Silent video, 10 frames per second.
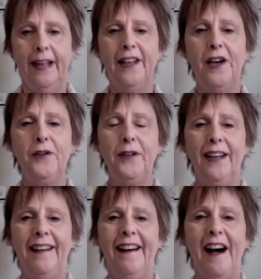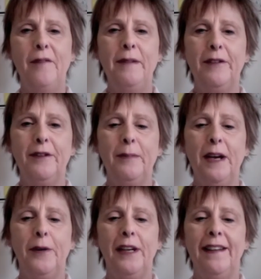Hello, I'm Ingrid
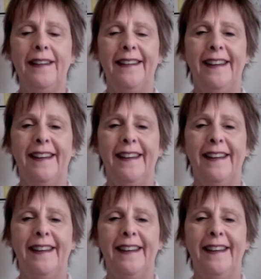Perri.